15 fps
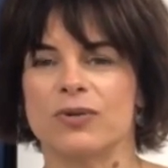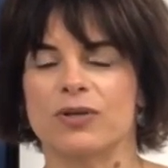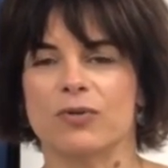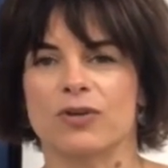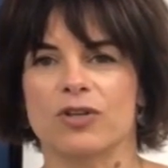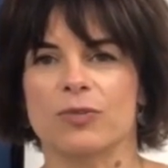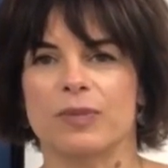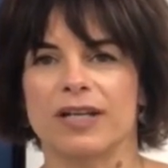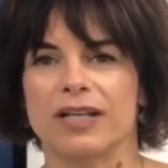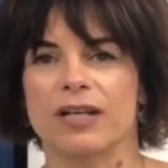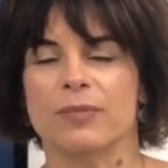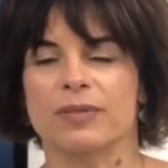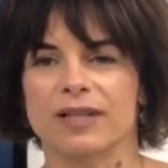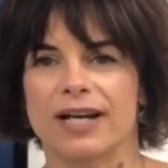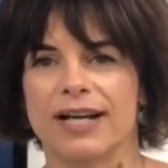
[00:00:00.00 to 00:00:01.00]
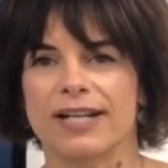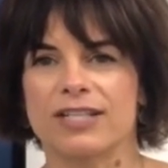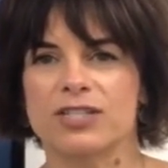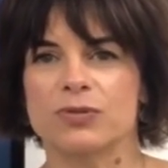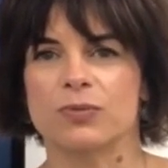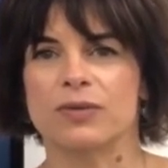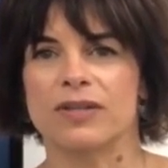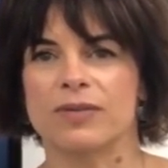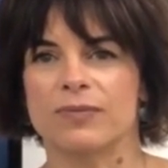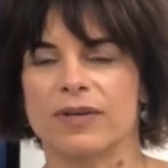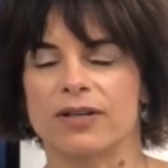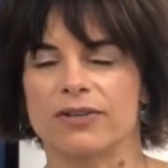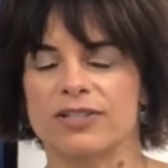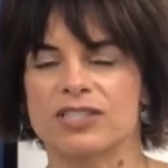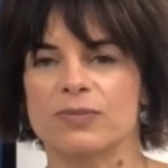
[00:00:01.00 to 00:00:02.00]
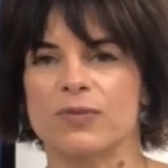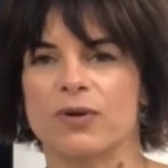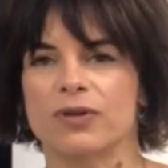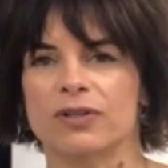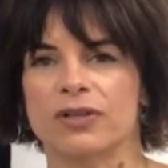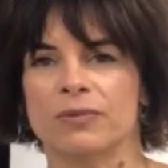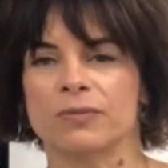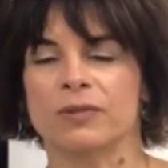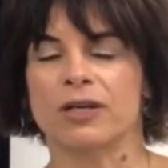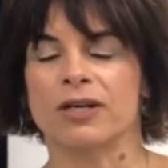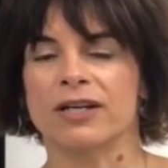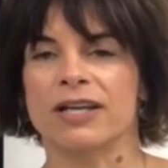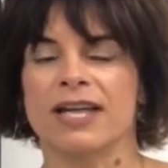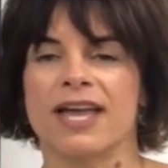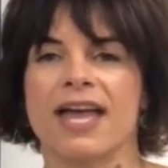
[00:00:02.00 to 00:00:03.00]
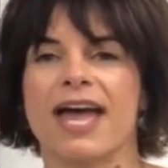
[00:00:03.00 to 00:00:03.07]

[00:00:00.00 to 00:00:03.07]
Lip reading: in order to be in compliance with Maryland's smoke alarm law.